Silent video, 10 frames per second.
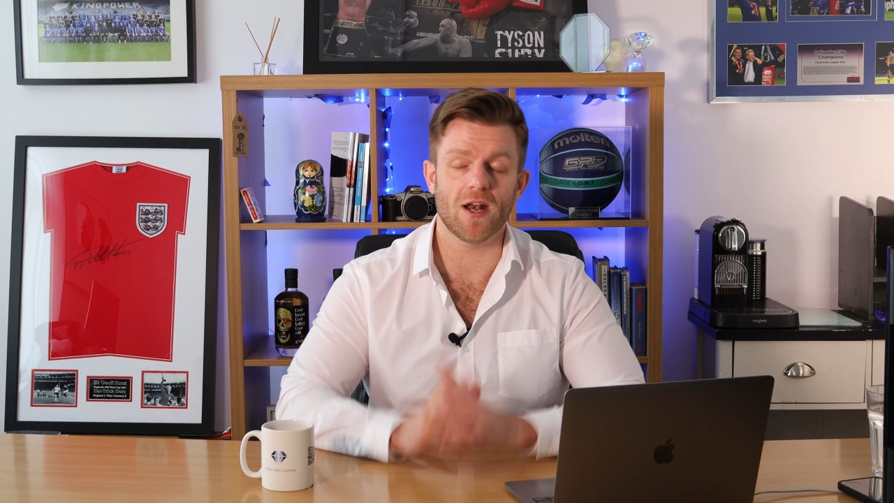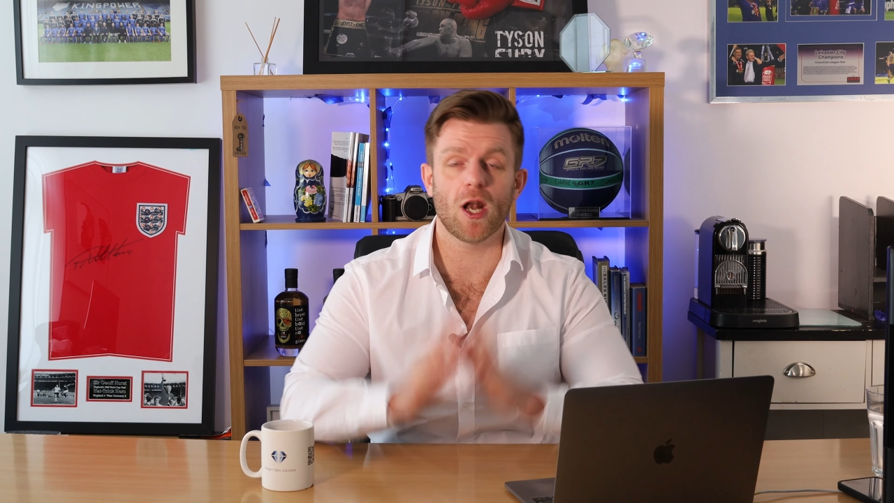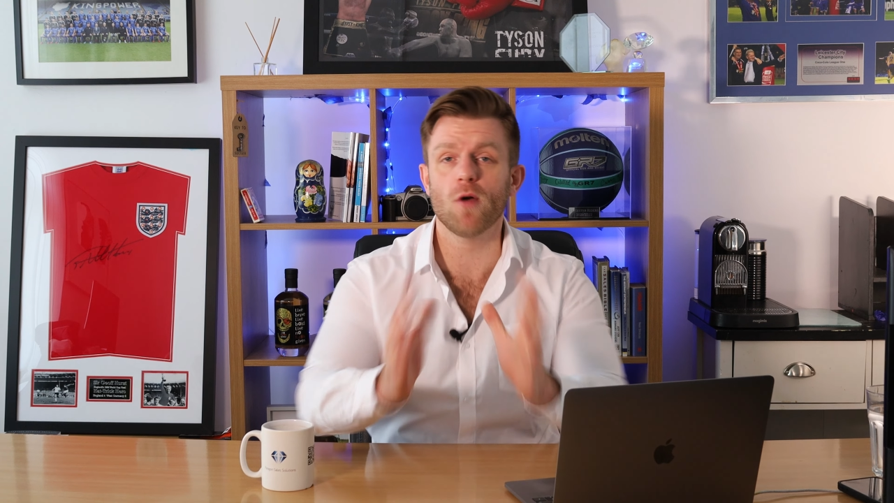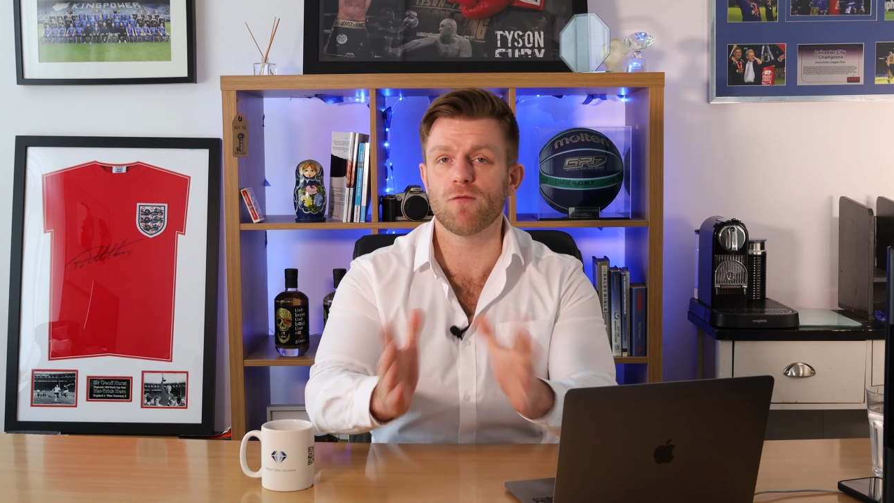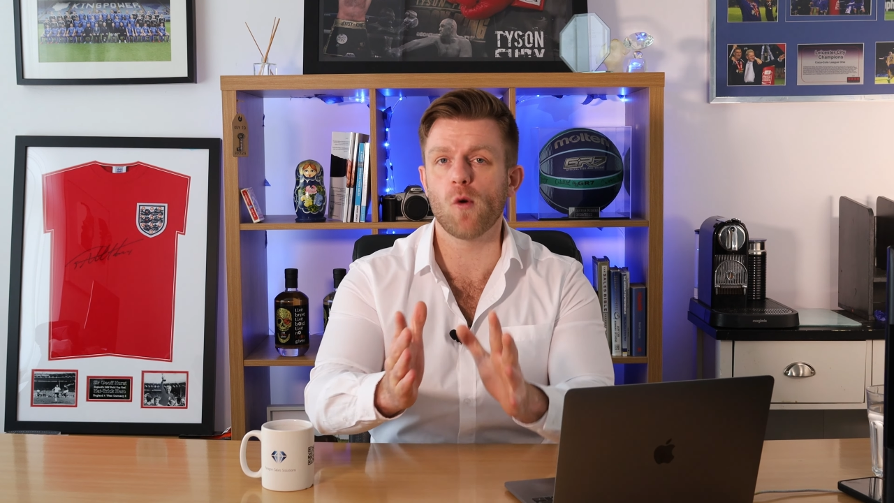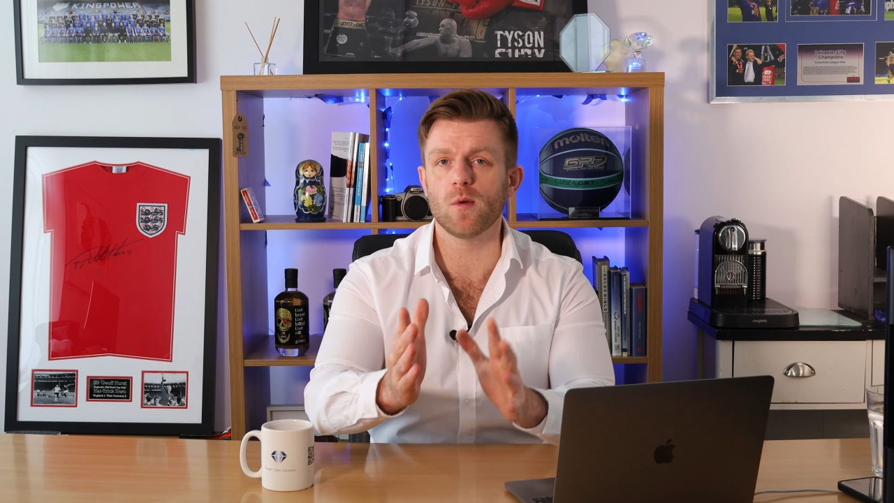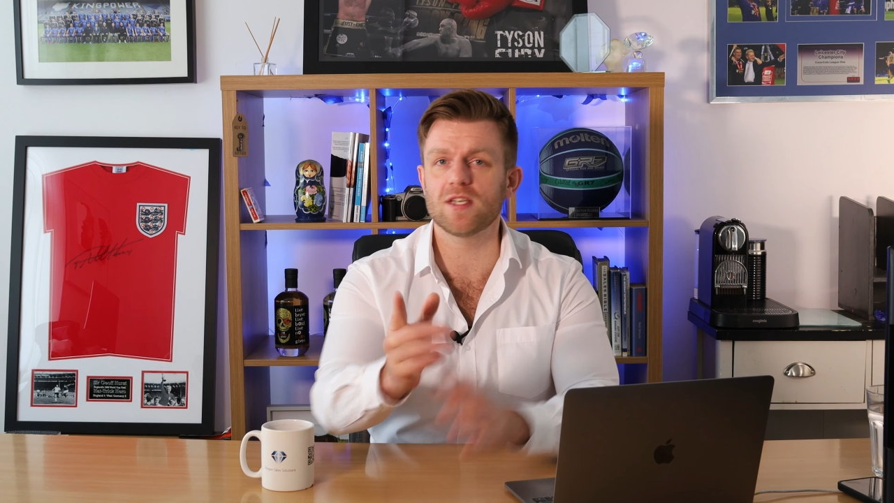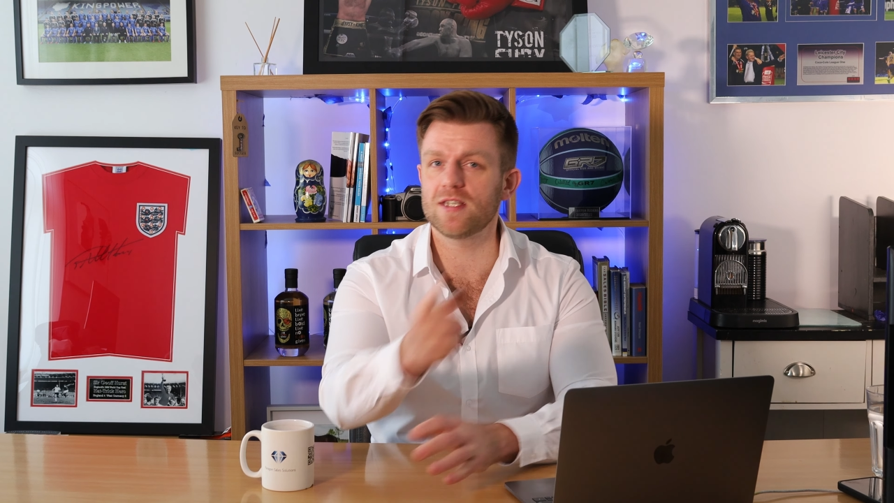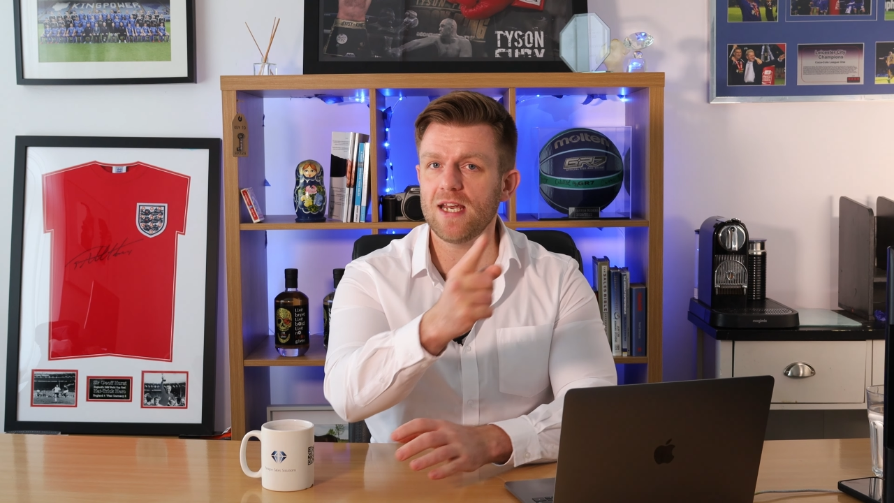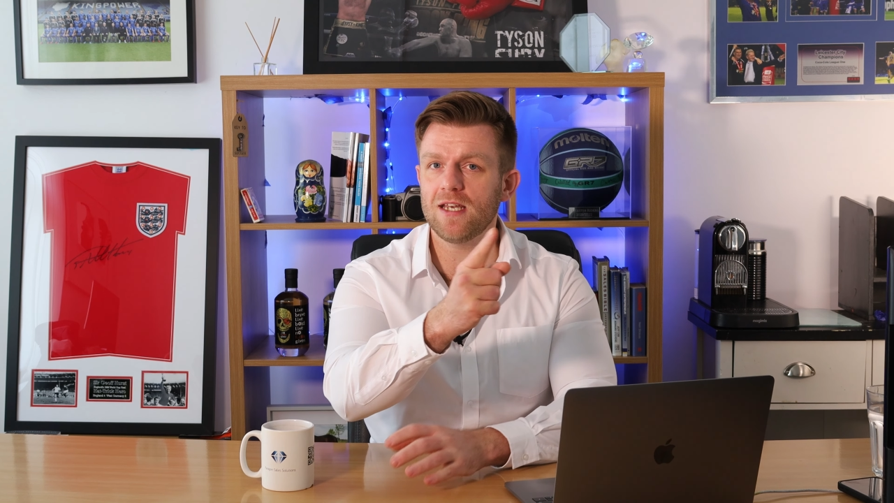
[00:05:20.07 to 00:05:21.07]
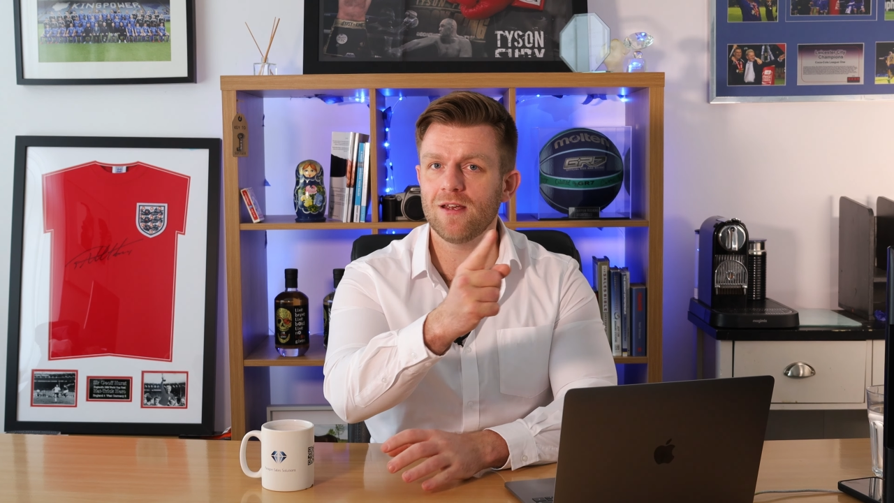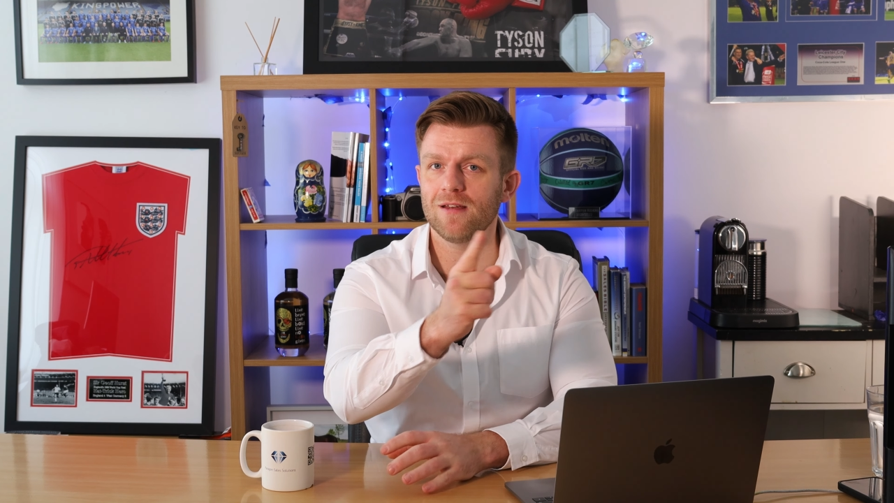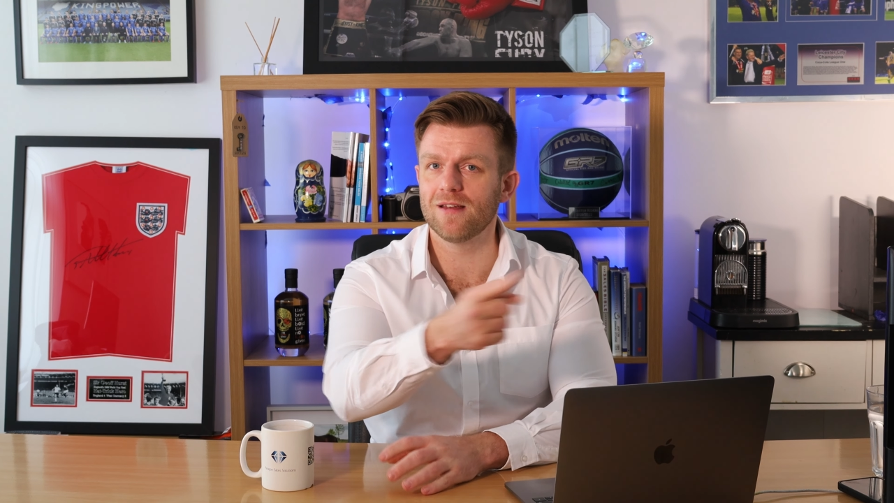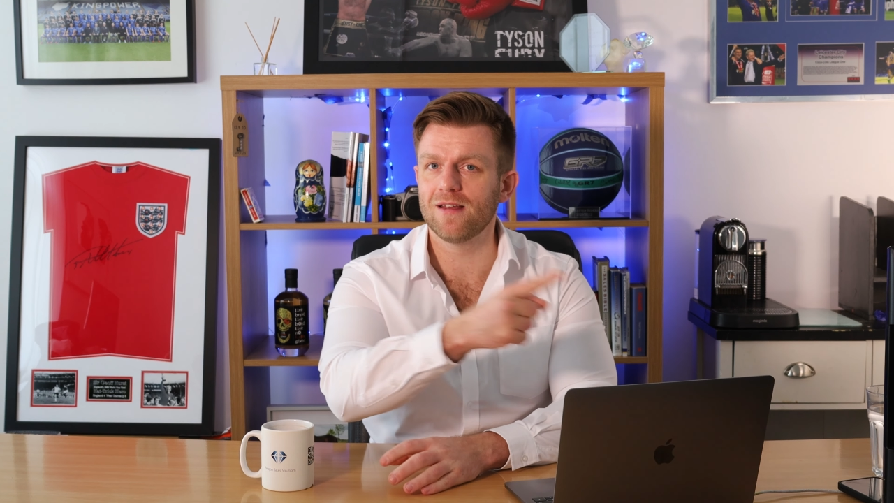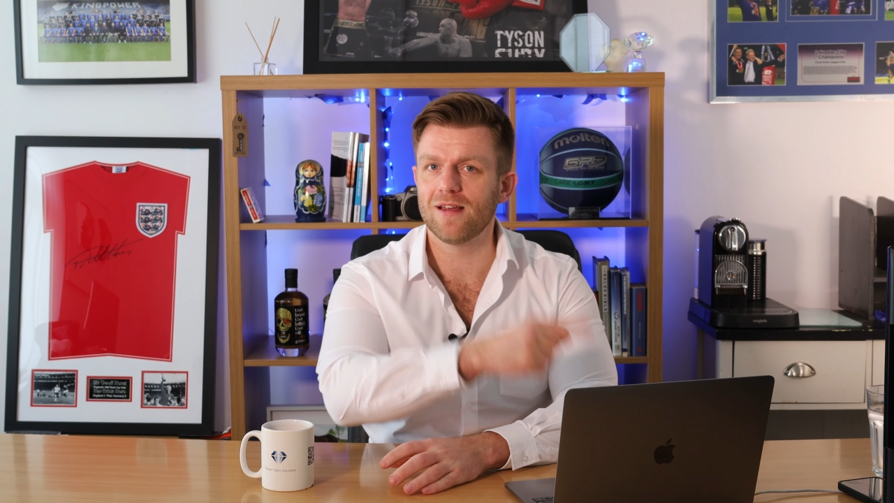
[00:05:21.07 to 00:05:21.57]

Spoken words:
and I look forward to seeing you